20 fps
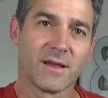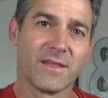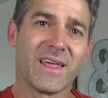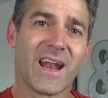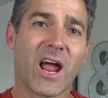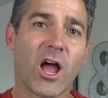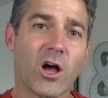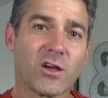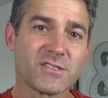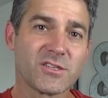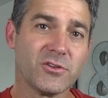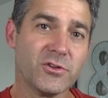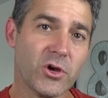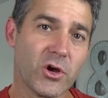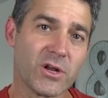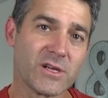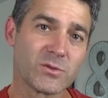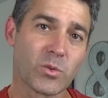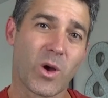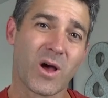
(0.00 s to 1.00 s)
And then I also
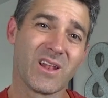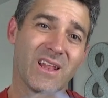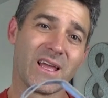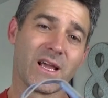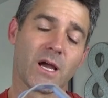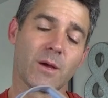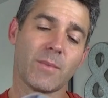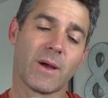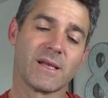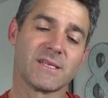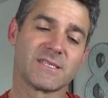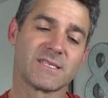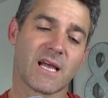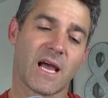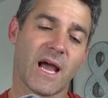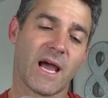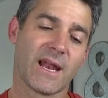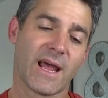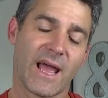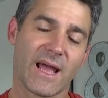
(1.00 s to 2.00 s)
noticed while laying on my
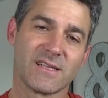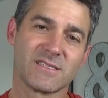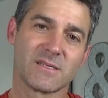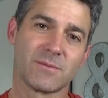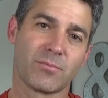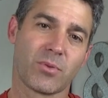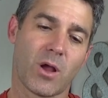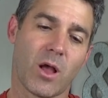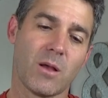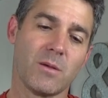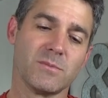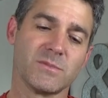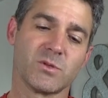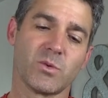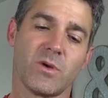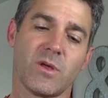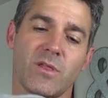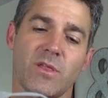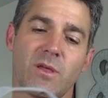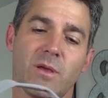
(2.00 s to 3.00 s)
side, I had some problems
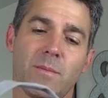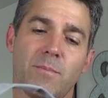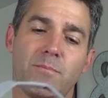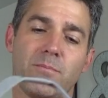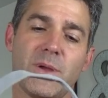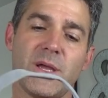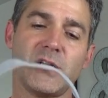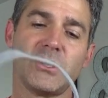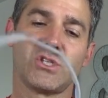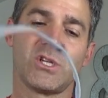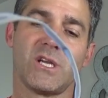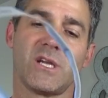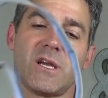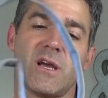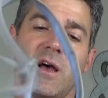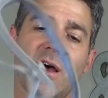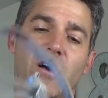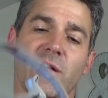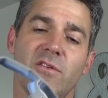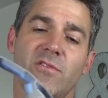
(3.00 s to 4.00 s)
with pinching
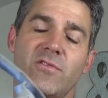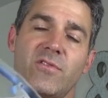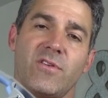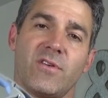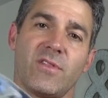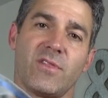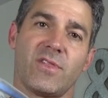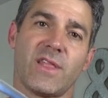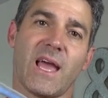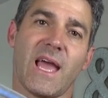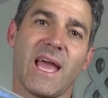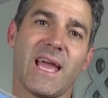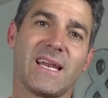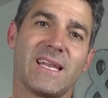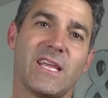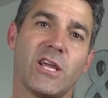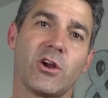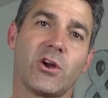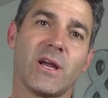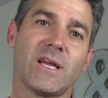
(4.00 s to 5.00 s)
of the headgear